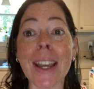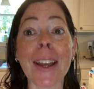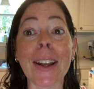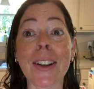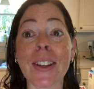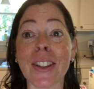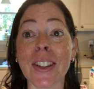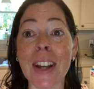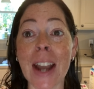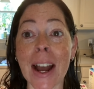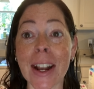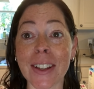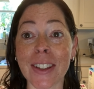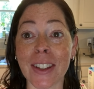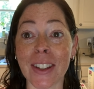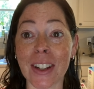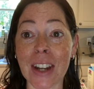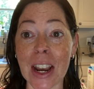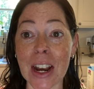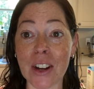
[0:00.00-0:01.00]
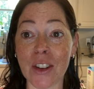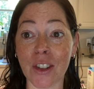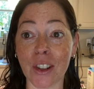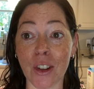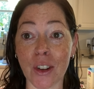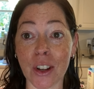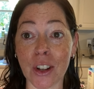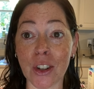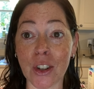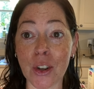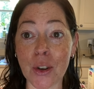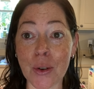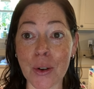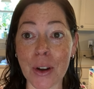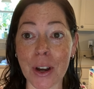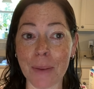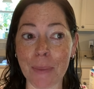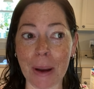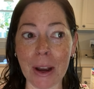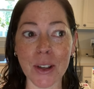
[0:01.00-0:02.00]
It is not staged looking too
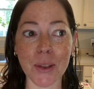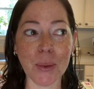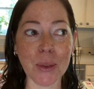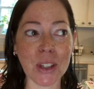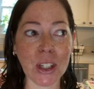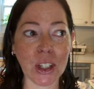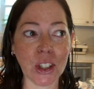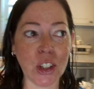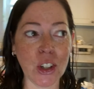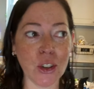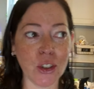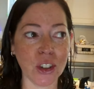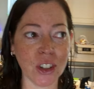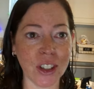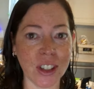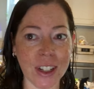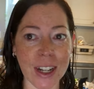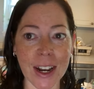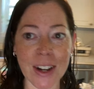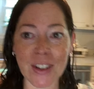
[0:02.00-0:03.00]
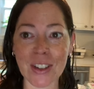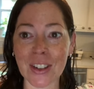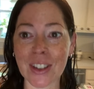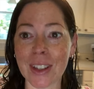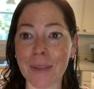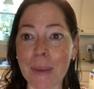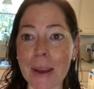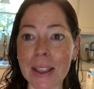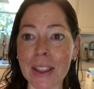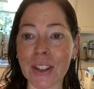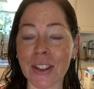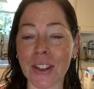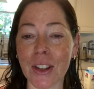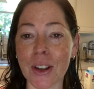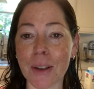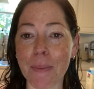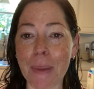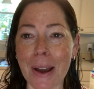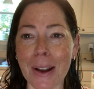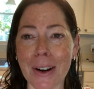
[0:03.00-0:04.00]
good. My husband's like, you should stage just to make this
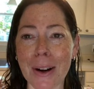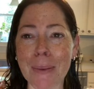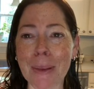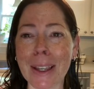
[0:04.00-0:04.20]
look better.